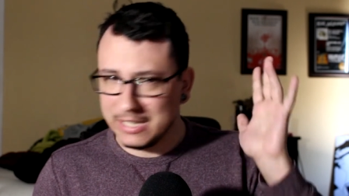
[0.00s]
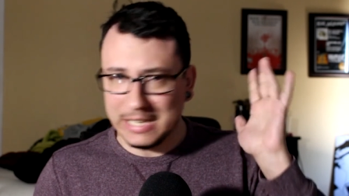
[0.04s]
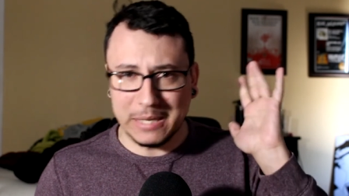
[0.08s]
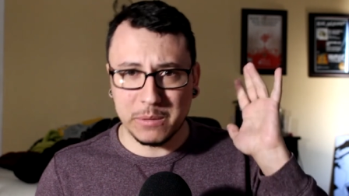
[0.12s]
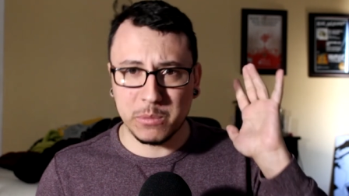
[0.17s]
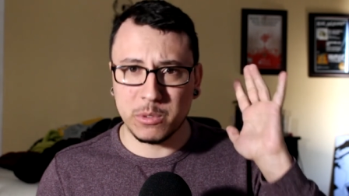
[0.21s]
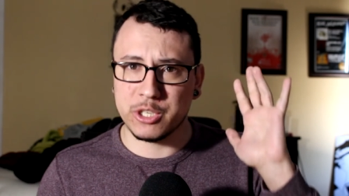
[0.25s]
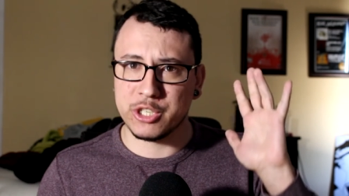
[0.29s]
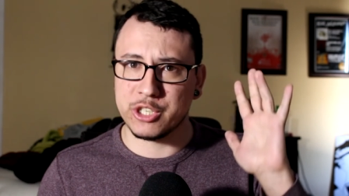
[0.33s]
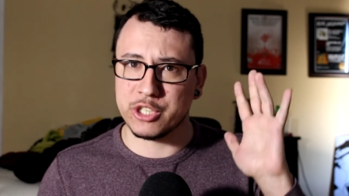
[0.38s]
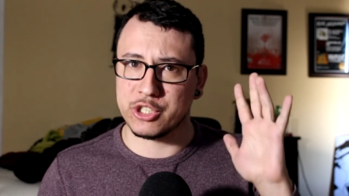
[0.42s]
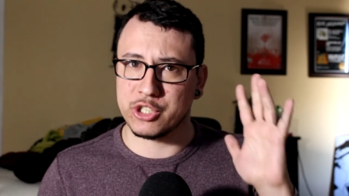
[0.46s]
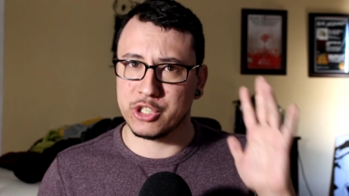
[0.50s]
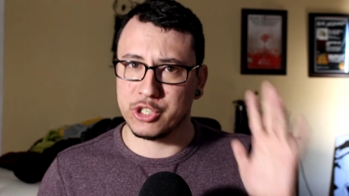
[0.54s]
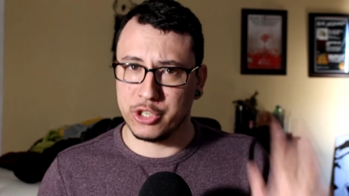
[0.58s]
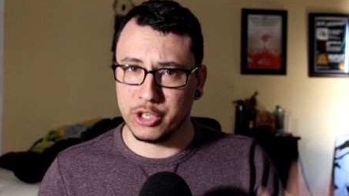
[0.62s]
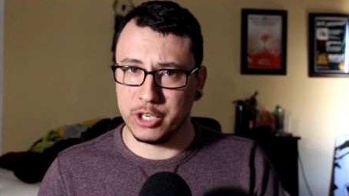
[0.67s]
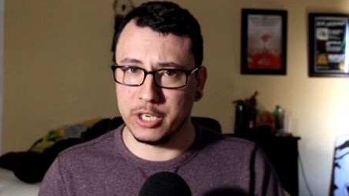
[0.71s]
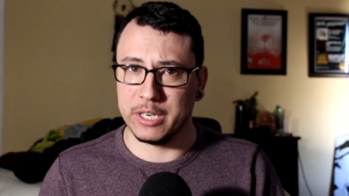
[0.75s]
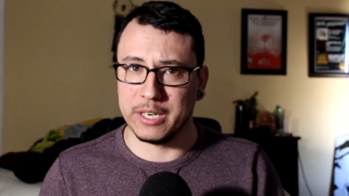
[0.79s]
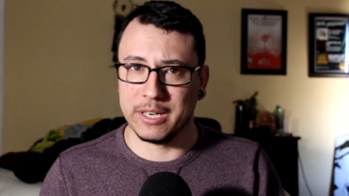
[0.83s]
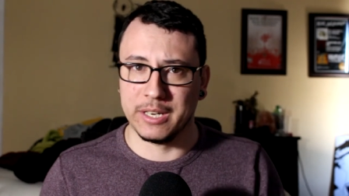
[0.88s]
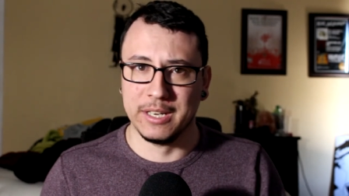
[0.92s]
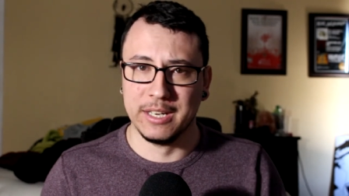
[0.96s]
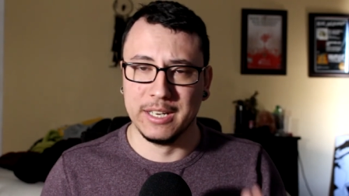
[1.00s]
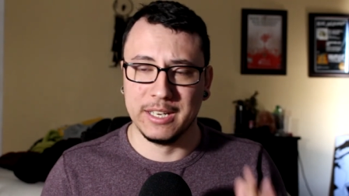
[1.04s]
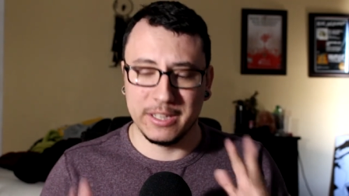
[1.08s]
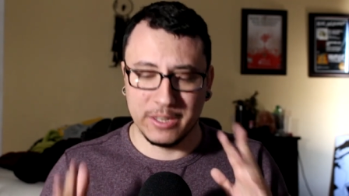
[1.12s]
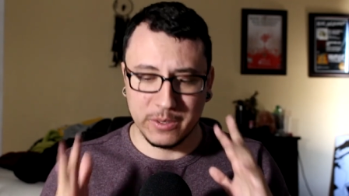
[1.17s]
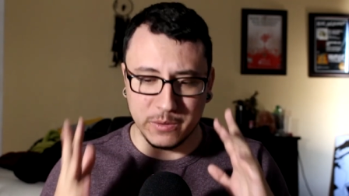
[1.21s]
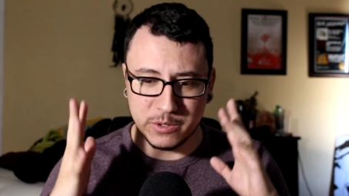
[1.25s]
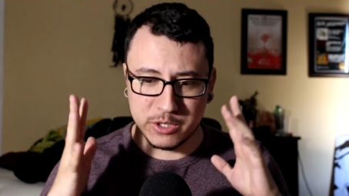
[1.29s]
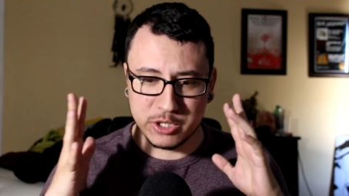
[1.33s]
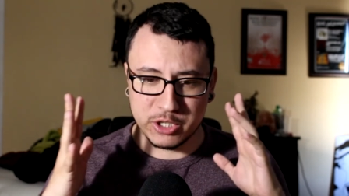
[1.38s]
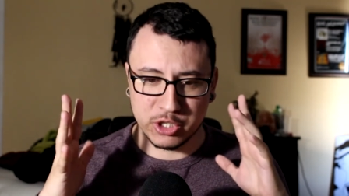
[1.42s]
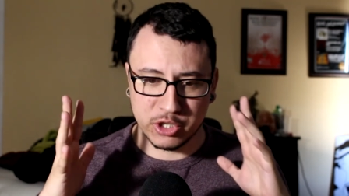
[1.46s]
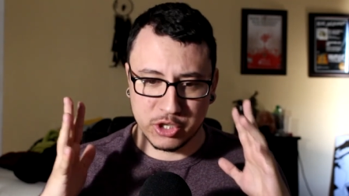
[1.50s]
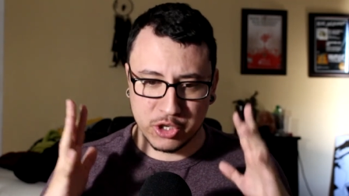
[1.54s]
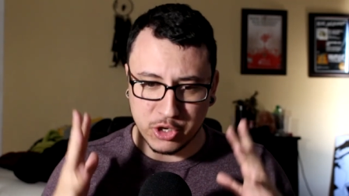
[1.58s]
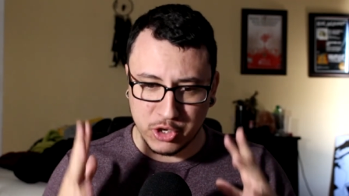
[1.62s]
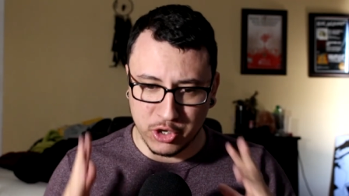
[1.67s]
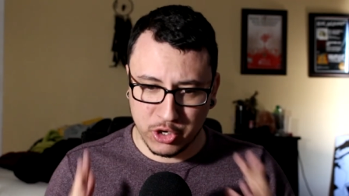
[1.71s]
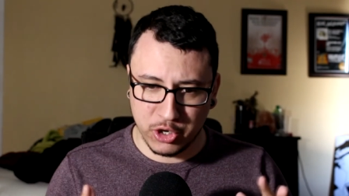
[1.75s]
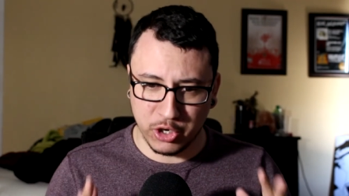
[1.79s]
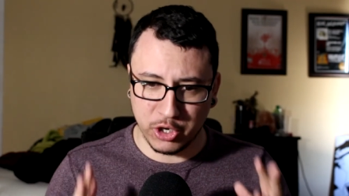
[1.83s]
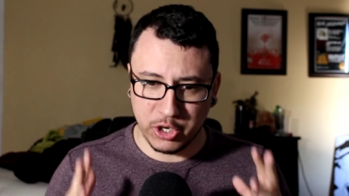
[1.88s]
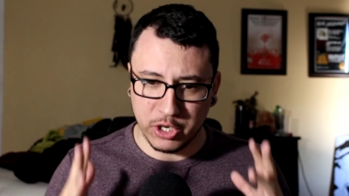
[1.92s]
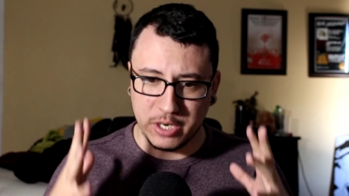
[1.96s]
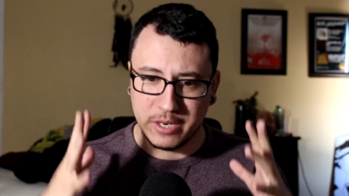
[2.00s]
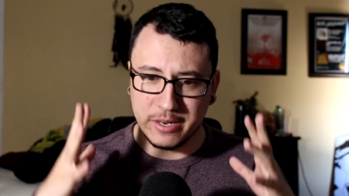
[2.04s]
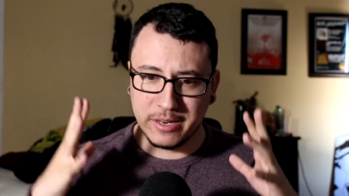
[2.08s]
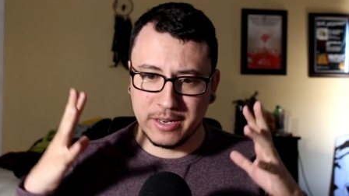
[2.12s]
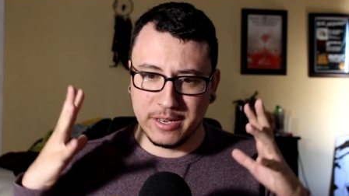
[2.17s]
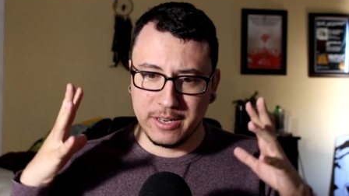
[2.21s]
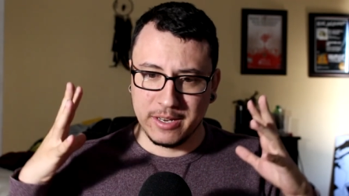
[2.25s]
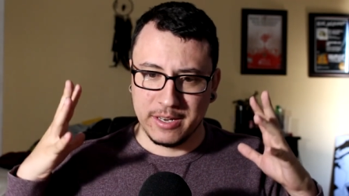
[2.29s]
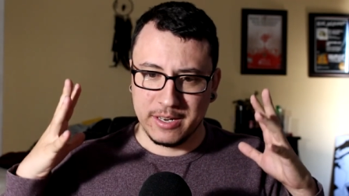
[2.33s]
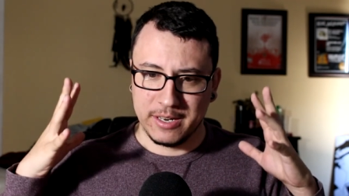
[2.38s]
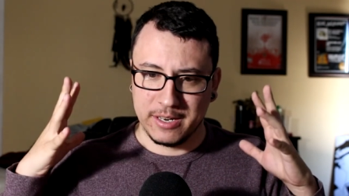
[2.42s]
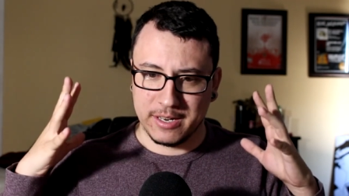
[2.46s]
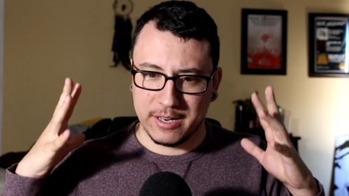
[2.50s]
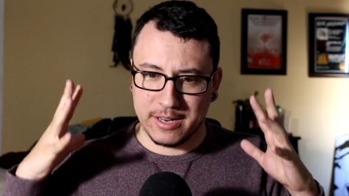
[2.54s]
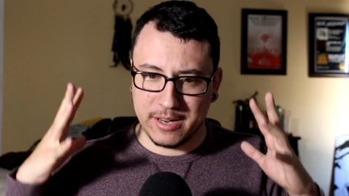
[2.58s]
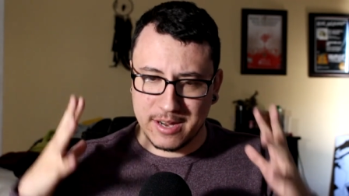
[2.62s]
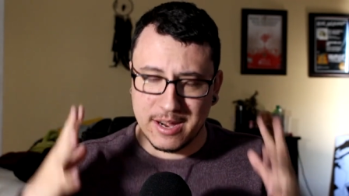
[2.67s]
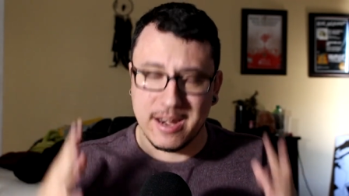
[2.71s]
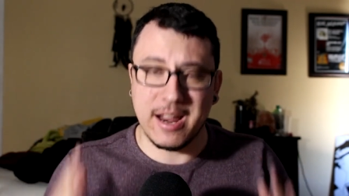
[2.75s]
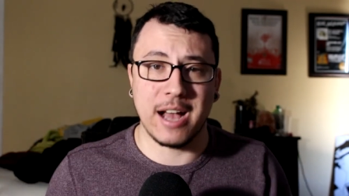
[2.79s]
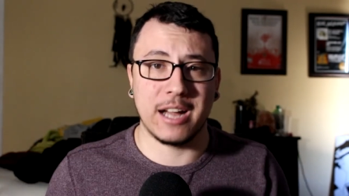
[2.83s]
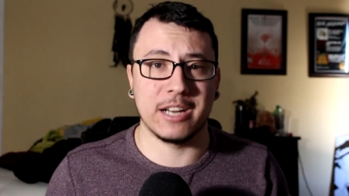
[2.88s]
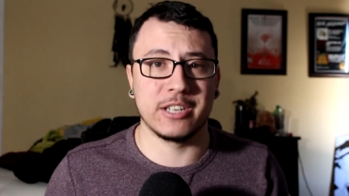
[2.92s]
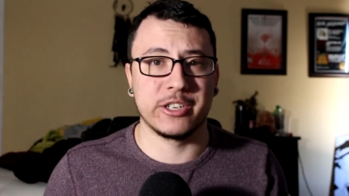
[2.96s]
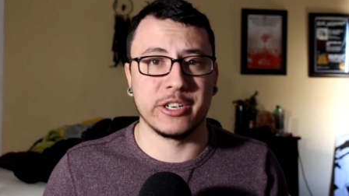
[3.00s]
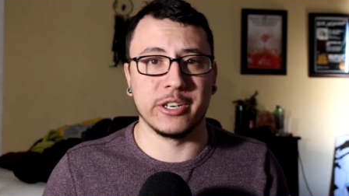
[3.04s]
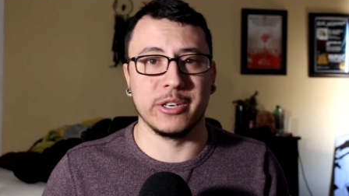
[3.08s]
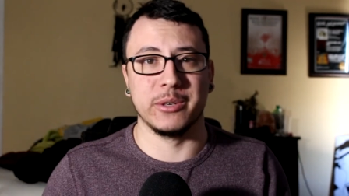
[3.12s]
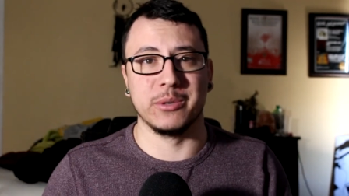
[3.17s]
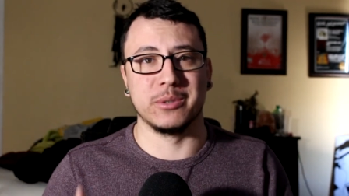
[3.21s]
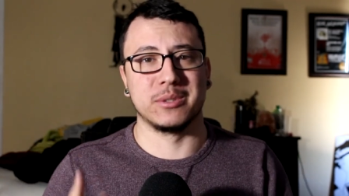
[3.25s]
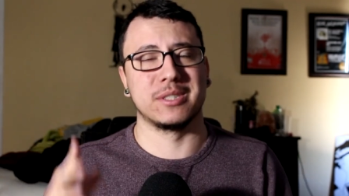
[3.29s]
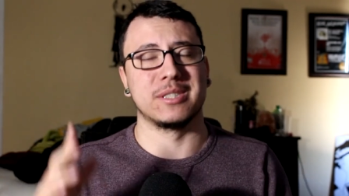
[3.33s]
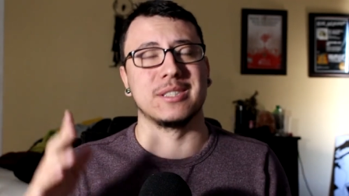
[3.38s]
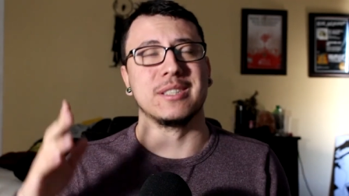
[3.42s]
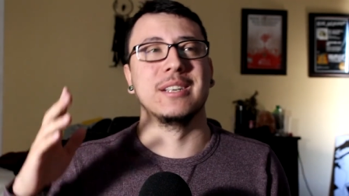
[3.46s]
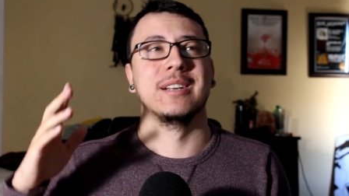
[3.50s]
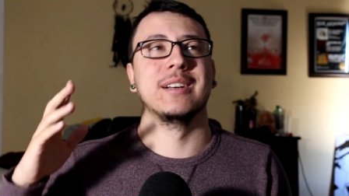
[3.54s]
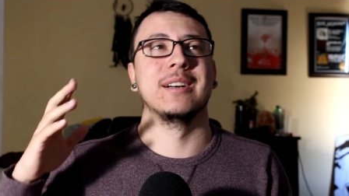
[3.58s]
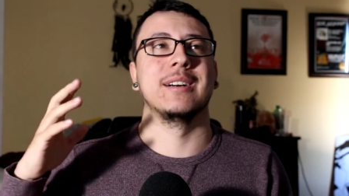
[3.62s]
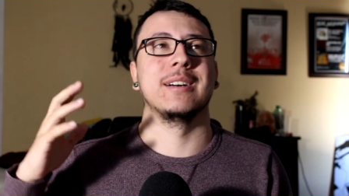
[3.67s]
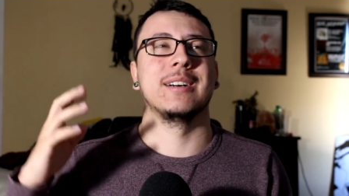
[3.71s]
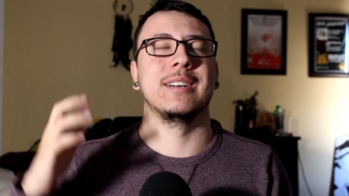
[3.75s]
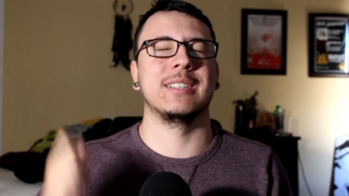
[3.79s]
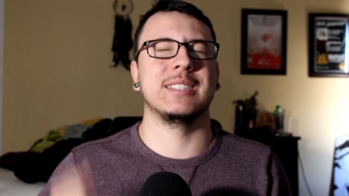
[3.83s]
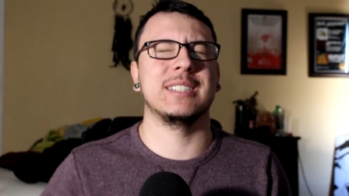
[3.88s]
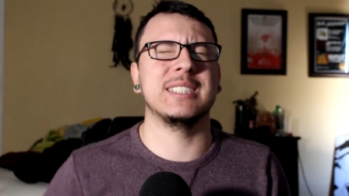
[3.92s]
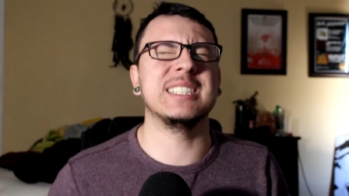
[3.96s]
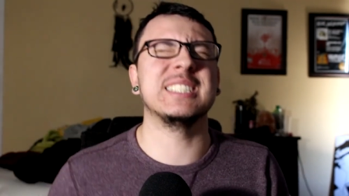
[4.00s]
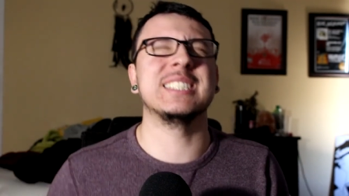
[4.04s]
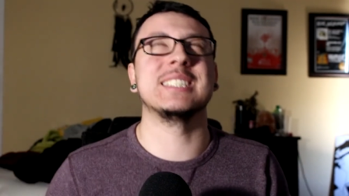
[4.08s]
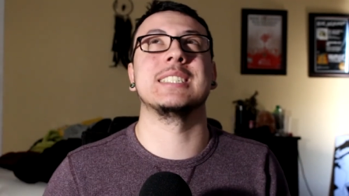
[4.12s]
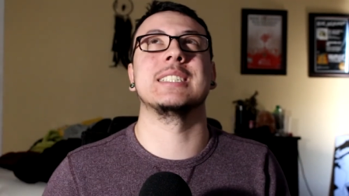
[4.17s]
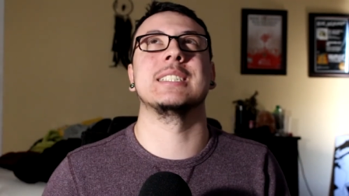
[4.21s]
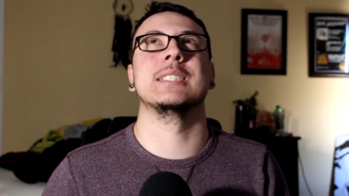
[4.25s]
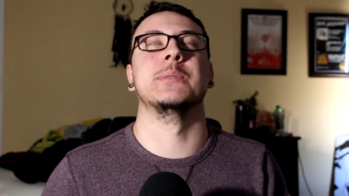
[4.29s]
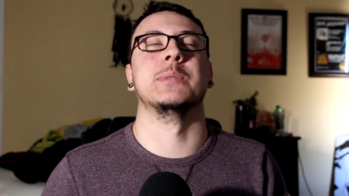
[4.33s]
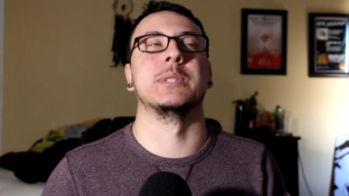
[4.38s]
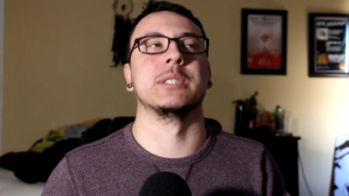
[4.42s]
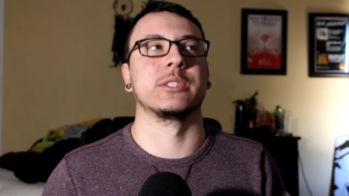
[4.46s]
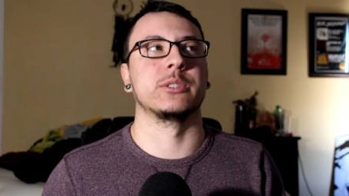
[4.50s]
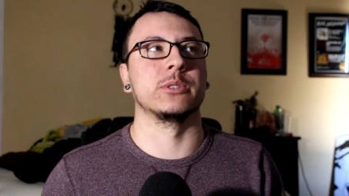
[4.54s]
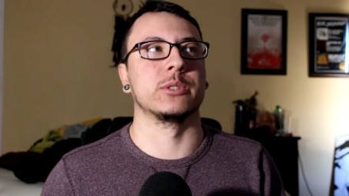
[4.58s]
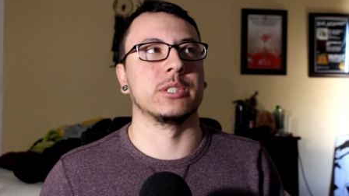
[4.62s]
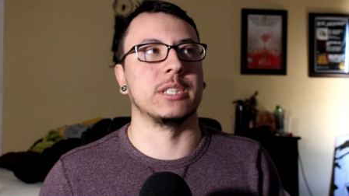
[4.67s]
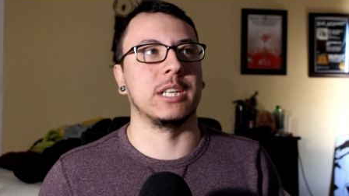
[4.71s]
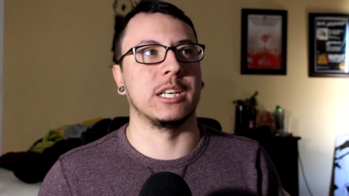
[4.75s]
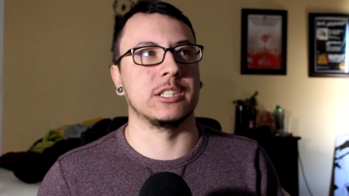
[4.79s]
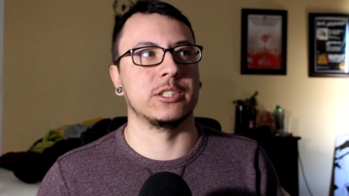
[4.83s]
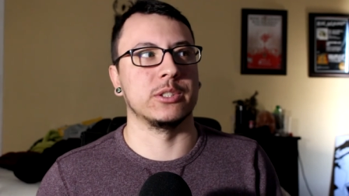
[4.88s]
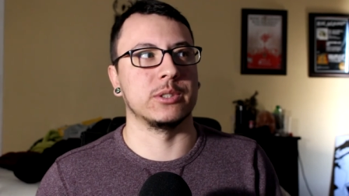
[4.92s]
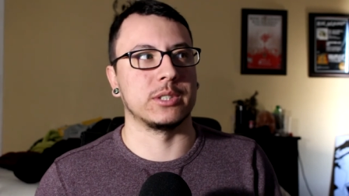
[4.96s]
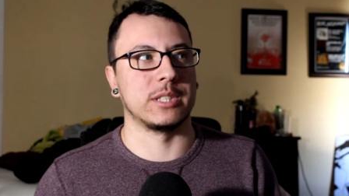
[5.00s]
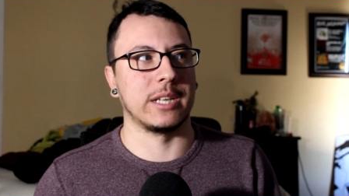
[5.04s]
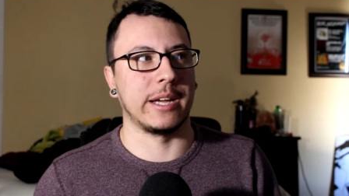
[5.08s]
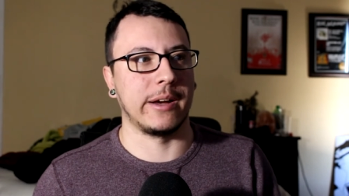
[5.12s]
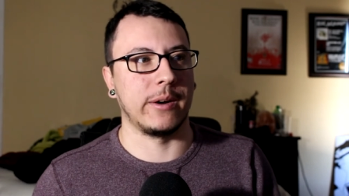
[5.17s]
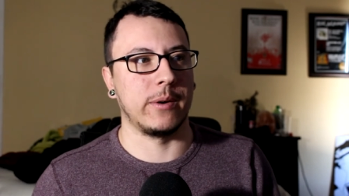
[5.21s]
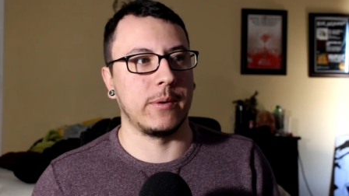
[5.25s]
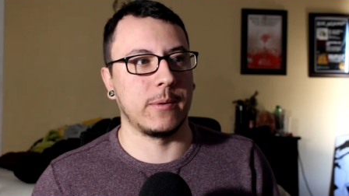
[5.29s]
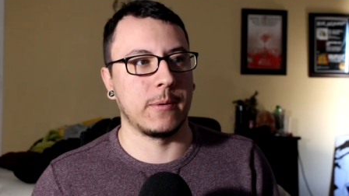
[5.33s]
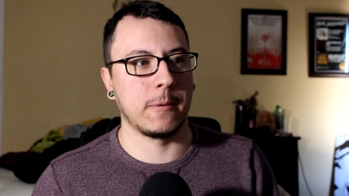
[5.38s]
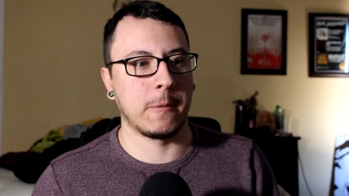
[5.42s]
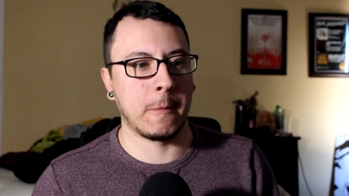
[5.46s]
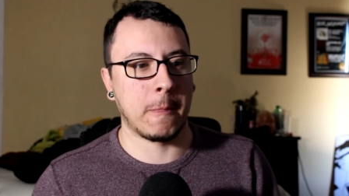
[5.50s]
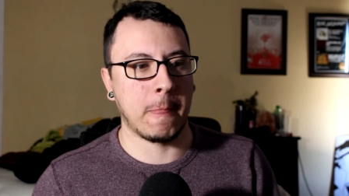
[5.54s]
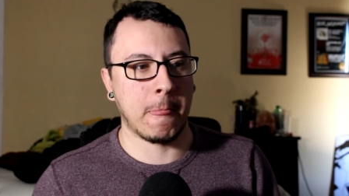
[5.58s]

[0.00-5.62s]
they were just good. They were just good nachos. Oh, I want those nachos now.